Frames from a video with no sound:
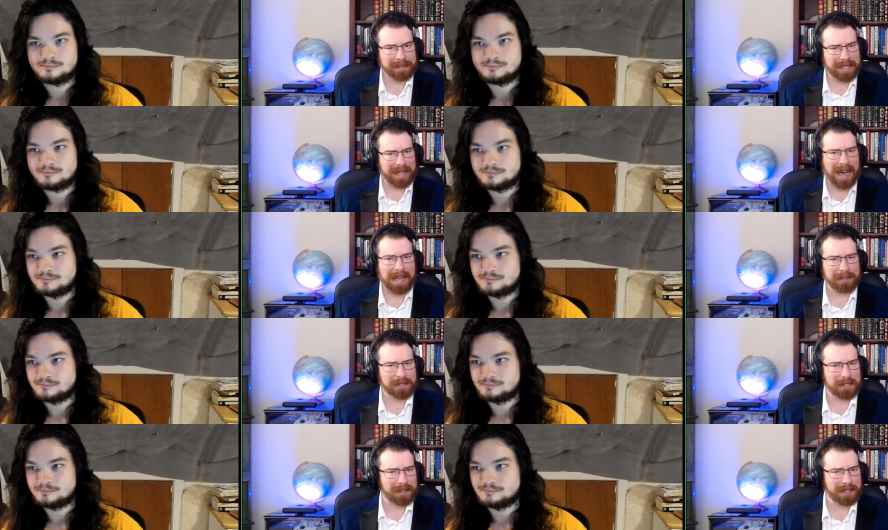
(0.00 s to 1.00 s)
Speaker 1: was the guy who
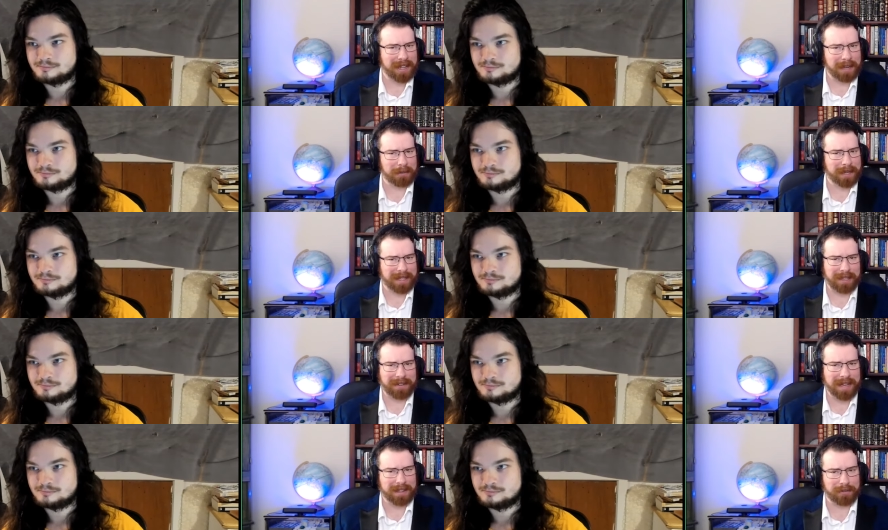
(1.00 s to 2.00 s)
started like what the
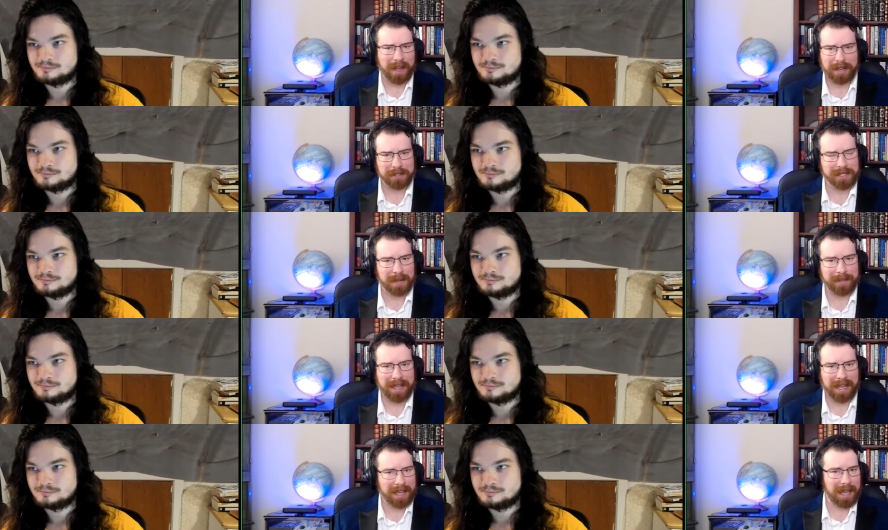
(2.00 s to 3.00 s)
Unite the Right or something.
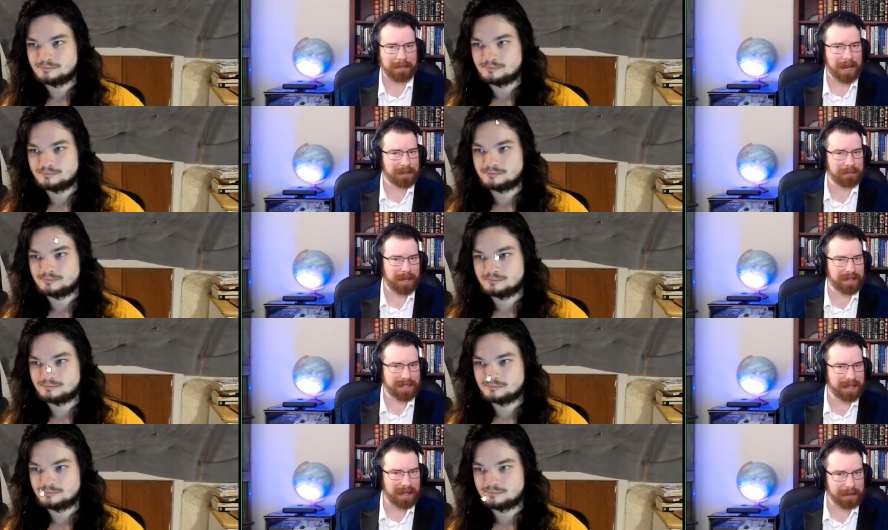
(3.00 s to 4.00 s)
He came out and bit, did
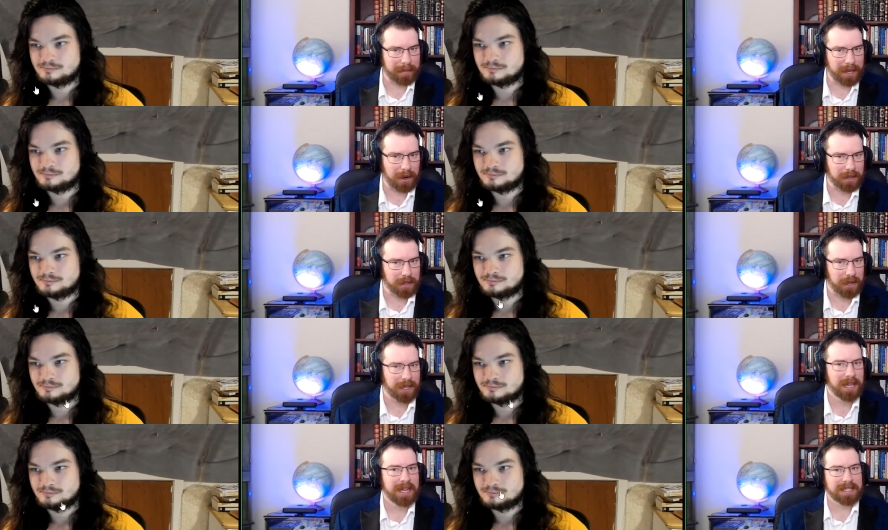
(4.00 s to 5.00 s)
like a big article
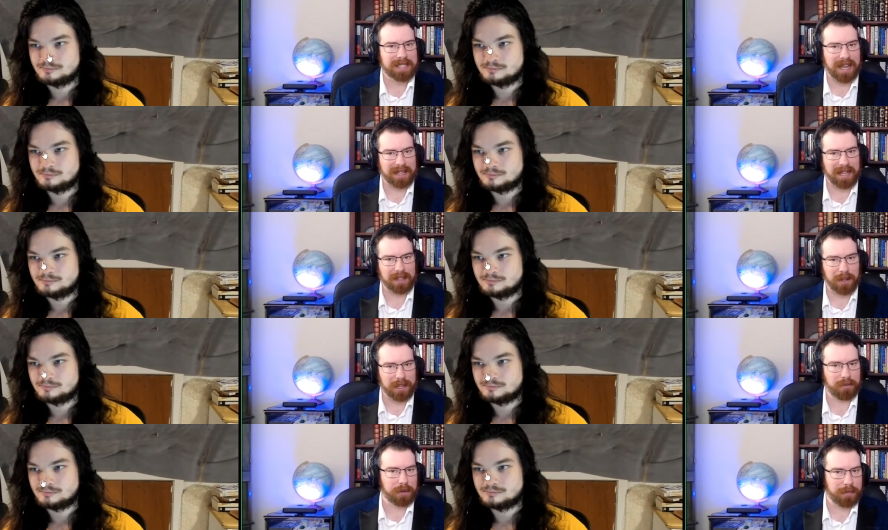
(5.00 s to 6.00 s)
saying like, look,
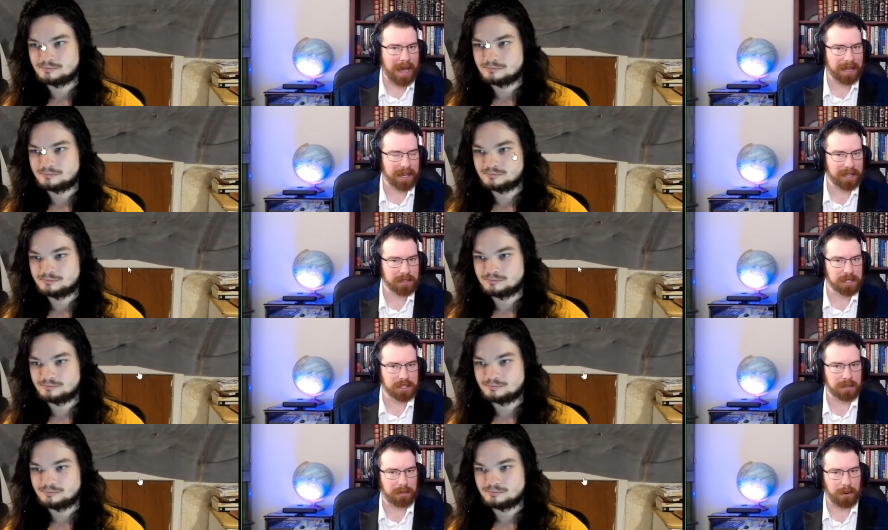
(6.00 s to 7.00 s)
if you're MAGA, you should
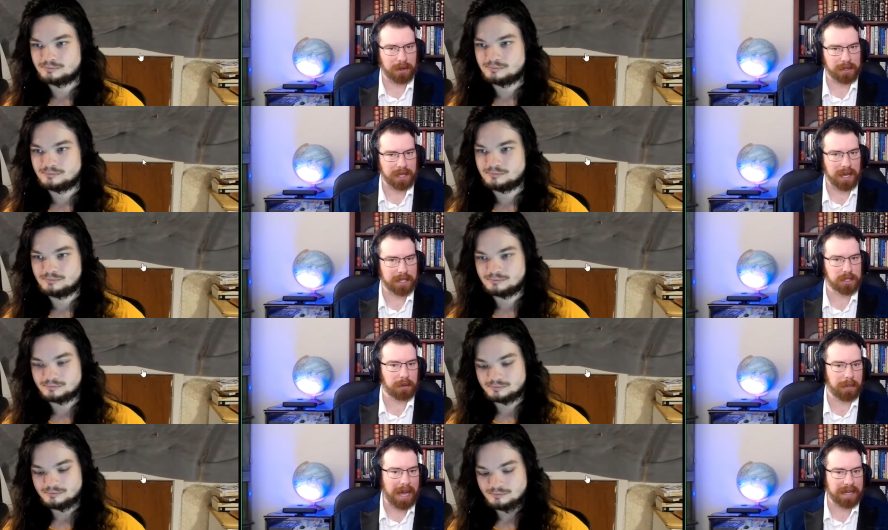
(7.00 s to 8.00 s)
support uh, Joe
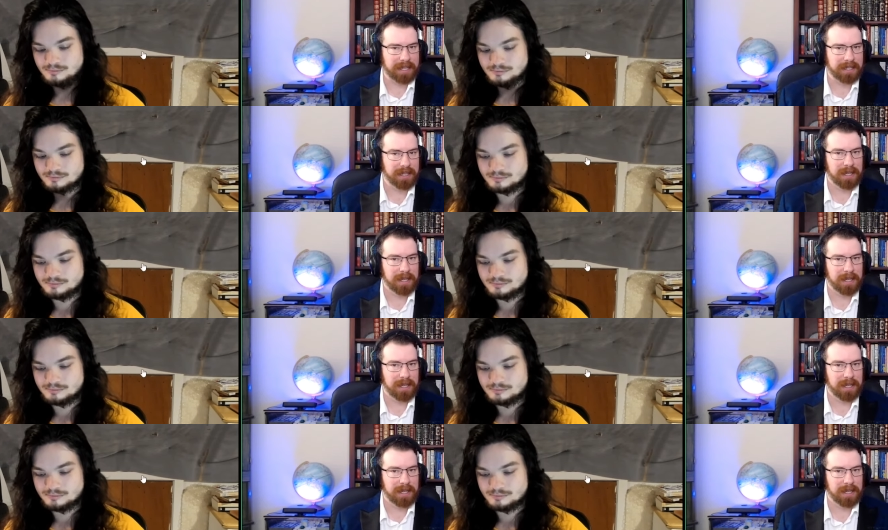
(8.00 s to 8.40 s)
Biden